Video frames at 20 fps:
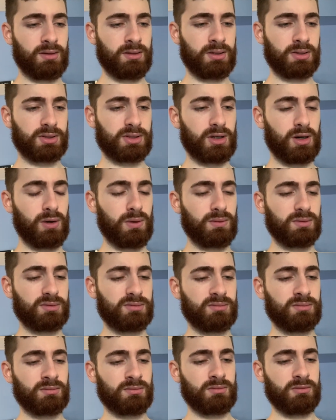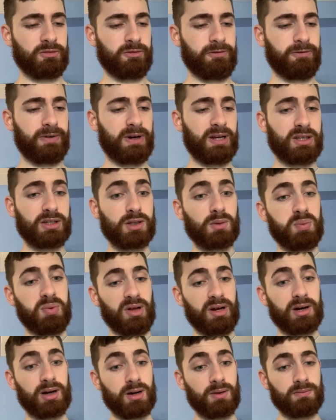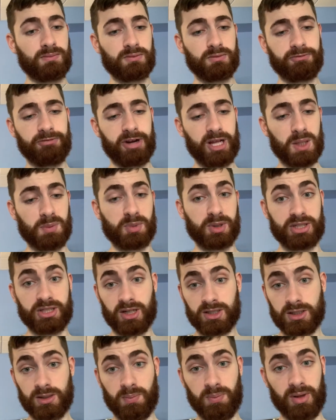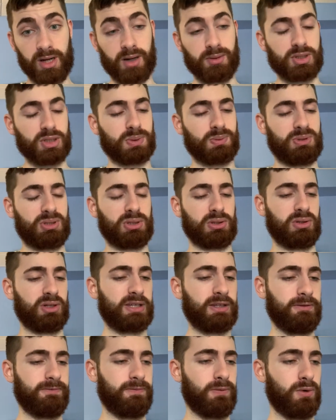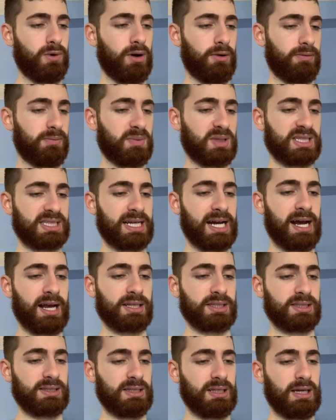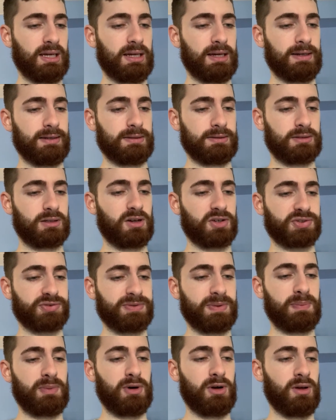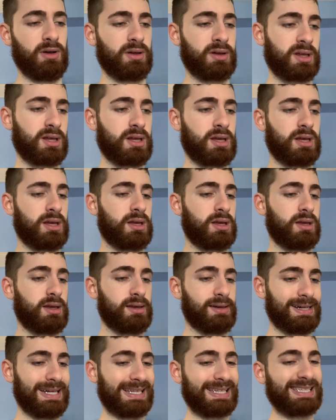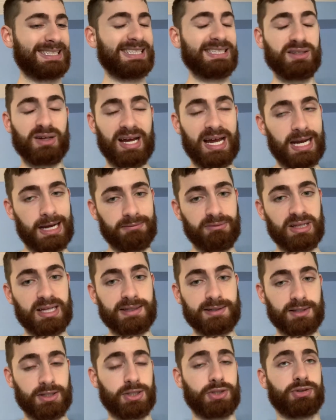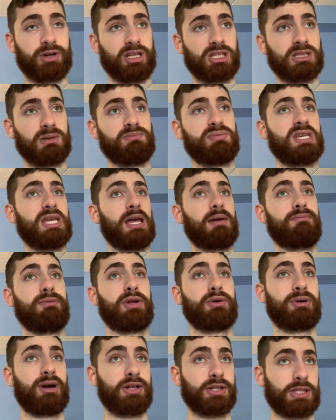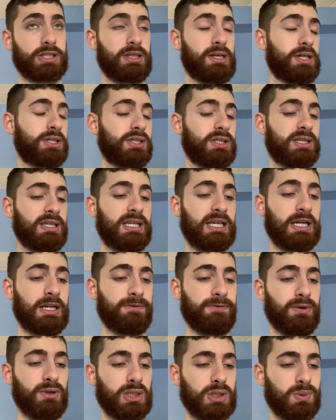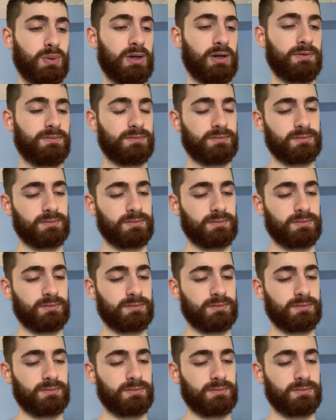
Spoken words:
So, fairly good player, fairly productive player, which is what you're looking for from these guys in college football. And I think he'll have the athletic traits to be a mid-round selection in the NFL as well.